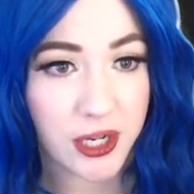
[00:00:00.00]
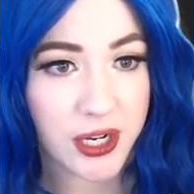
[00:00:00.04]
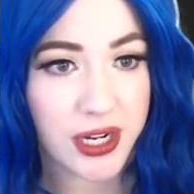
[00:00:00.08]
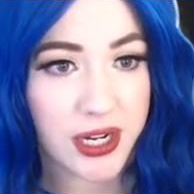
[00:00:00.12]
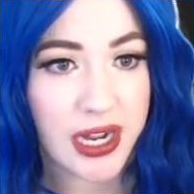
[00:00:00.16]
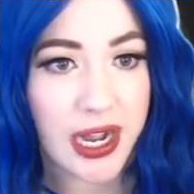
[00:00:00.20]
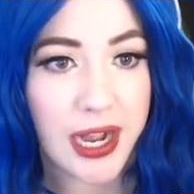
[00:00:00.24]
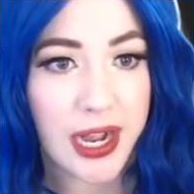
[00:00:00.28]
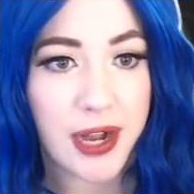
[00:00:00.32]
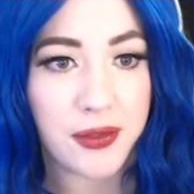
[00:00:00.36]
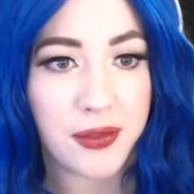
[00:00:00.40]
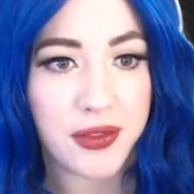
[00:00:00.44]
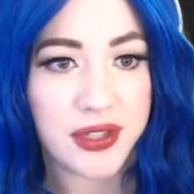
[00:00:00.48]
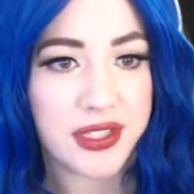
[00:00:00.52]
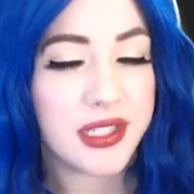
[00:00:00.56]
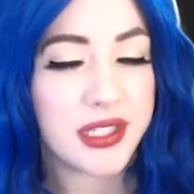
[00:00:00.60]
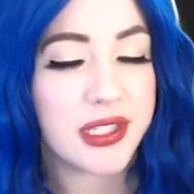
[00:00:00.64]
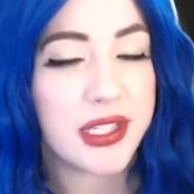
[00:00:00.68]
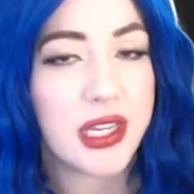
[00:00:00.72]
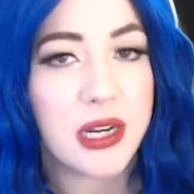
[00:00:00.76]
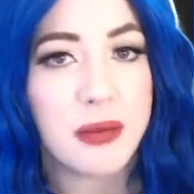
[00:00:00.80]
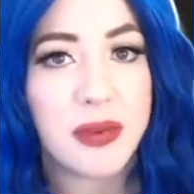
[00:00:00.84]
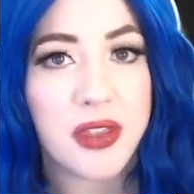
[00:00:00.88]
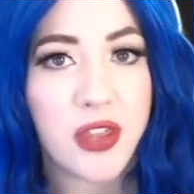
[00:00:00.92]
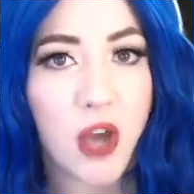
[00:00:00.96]
And I know this is going
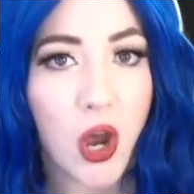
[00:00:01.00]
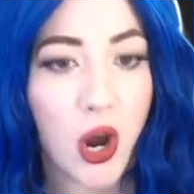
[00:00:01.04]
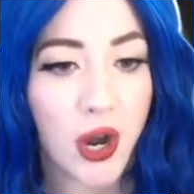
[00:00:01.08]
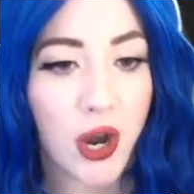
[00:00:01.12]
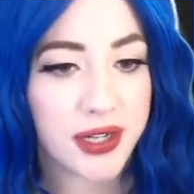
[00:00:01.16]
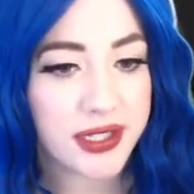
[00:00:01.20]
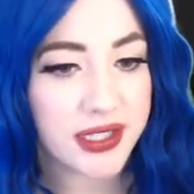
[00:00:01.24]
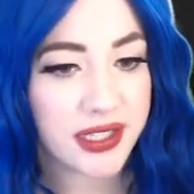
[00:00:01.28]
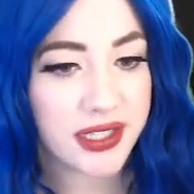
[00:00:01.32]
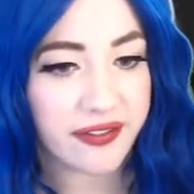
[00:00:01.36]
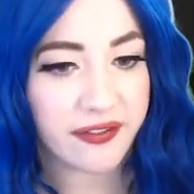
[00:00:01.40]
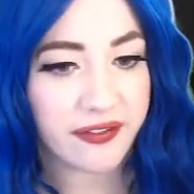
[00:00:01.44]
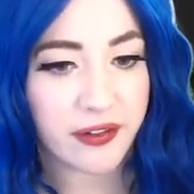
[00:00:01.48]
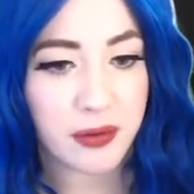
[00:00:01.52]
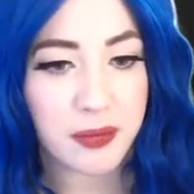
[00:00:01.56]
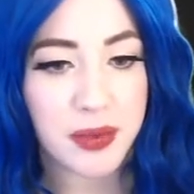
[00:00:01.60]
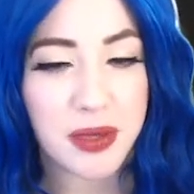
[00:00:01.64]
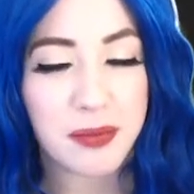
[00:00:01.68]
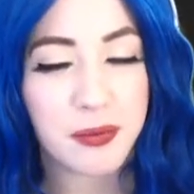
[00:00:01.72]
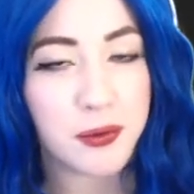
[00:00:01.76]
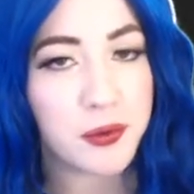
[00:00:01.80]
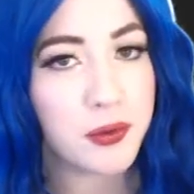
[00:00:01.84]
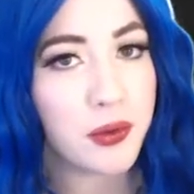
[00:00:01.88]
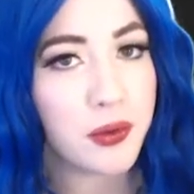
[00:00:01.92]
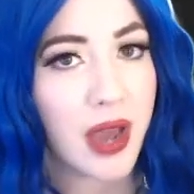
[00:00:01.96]
to be the hardest thing for
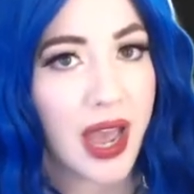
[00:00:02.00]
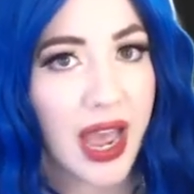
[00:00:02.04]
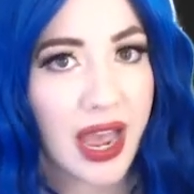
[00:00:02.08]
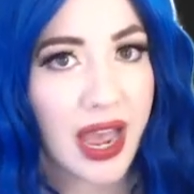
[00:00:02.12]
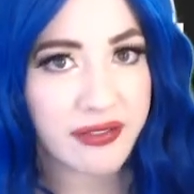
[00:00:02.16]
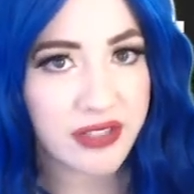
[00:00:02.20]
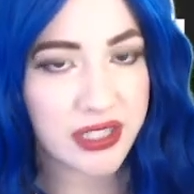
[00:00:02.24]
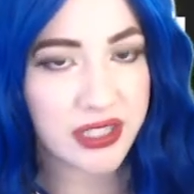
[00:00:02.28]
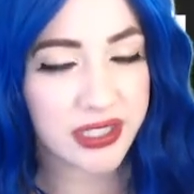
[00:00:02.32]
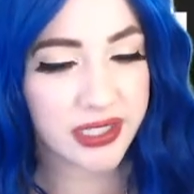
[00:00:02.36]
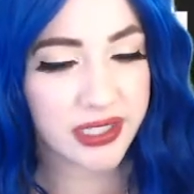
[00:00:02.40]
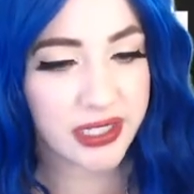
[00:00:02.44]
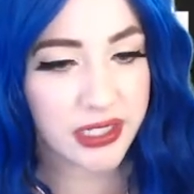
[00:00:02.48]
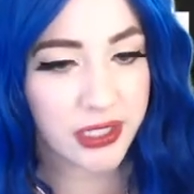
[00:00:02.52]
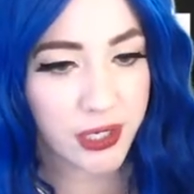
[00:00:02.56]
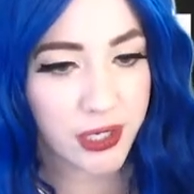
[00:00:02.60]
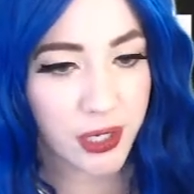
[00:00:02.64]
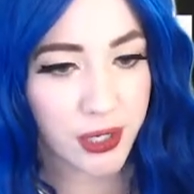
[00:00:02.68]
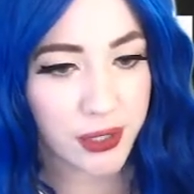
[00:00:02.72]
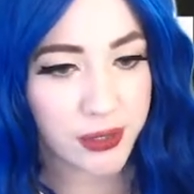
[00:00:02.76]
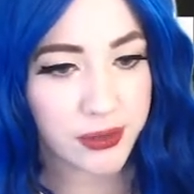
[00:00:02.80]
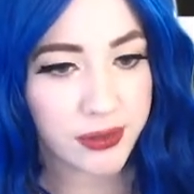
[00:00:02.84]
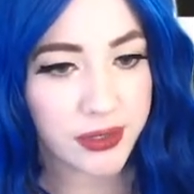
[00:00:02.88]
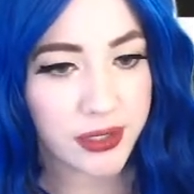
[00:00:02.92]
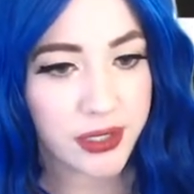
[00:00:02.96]
people who haven't seen
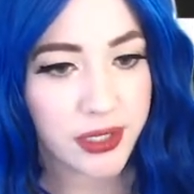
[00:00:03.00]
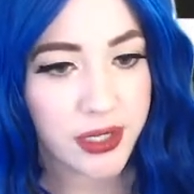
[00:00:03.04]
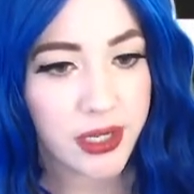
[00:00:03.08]
code.